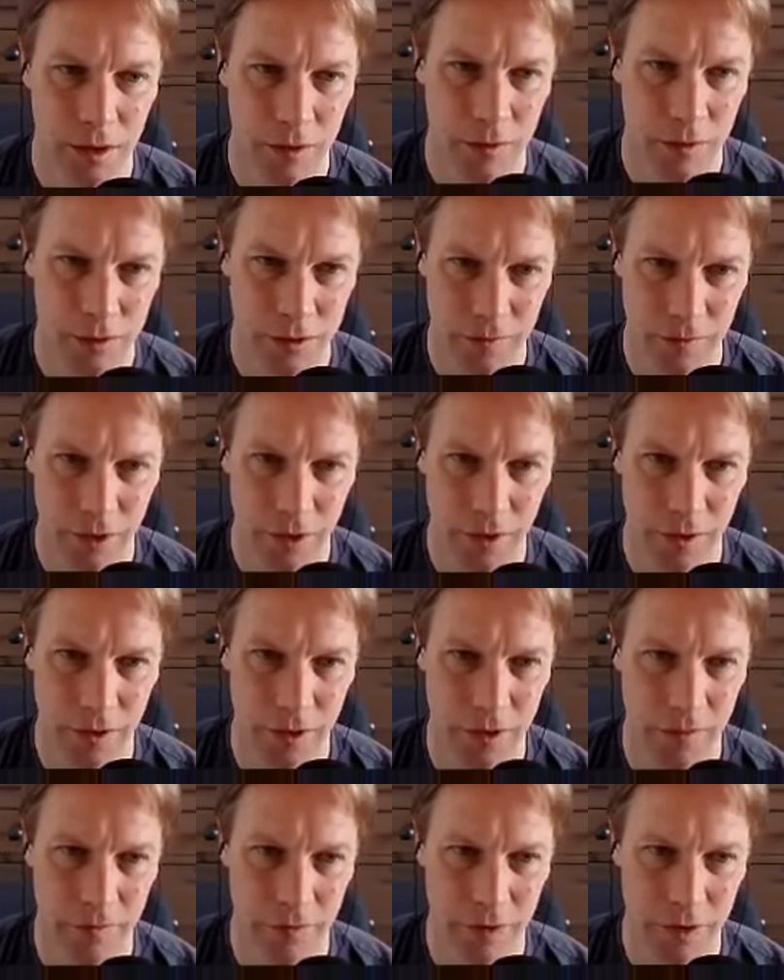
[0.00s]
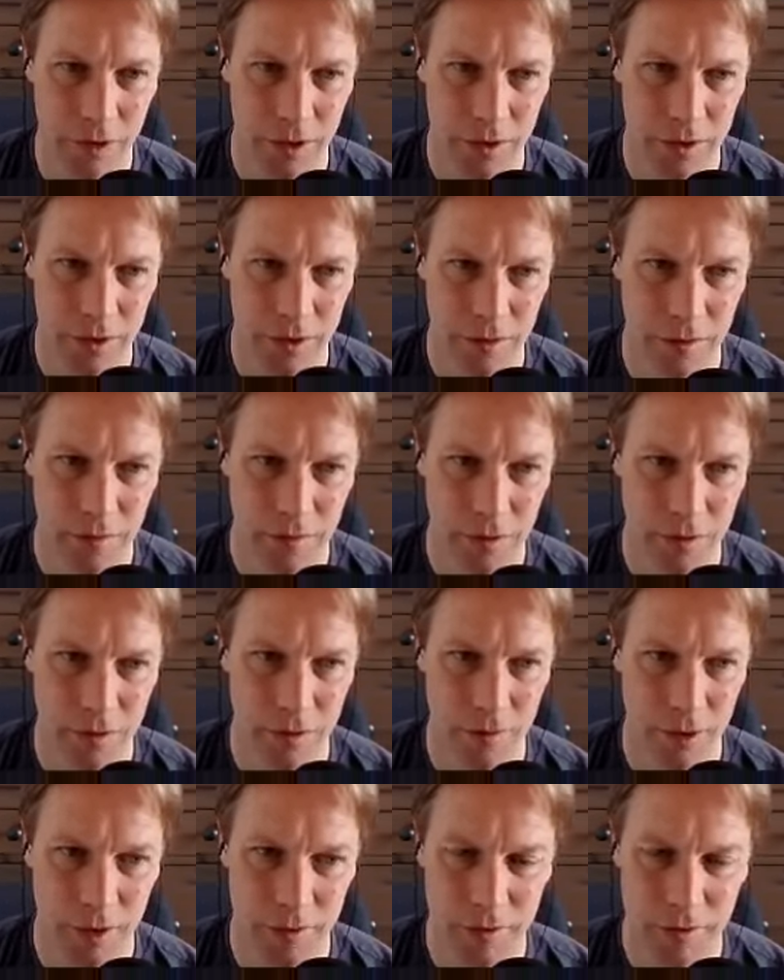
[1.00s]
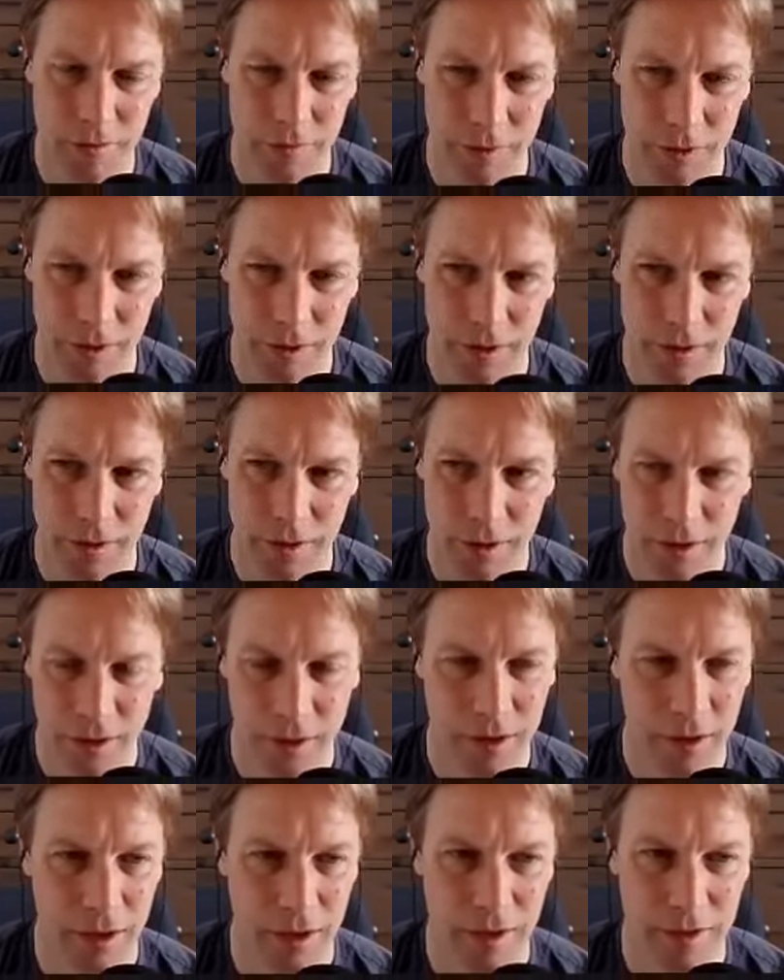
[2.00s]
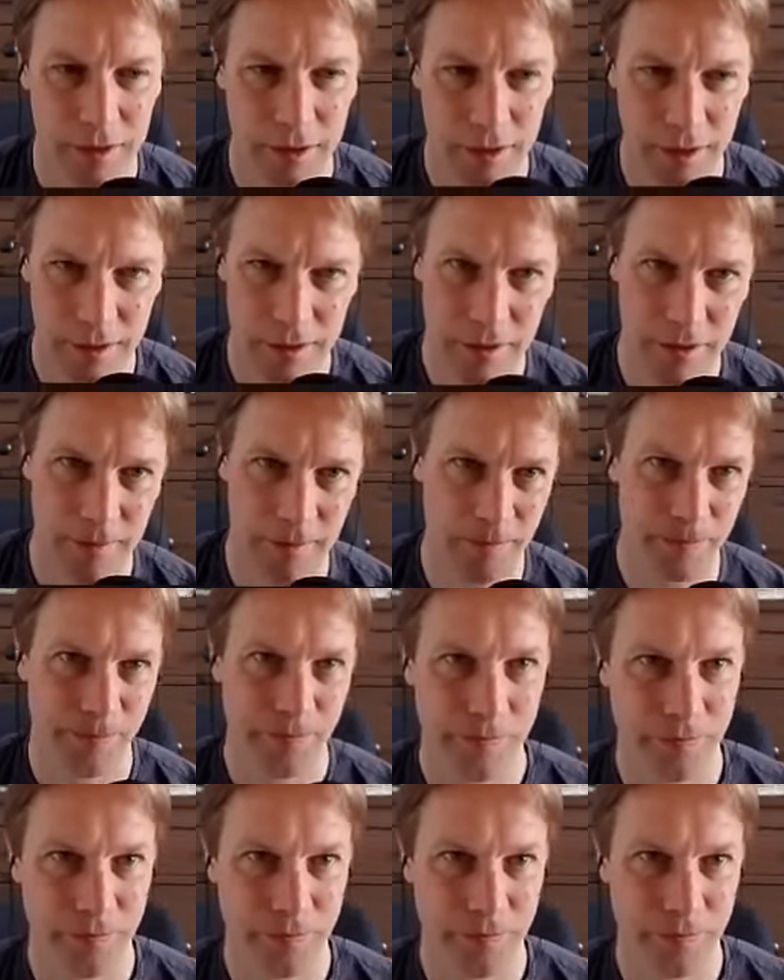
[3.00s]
Watch the video again if you need to. Watch someone else's video. And see you next time.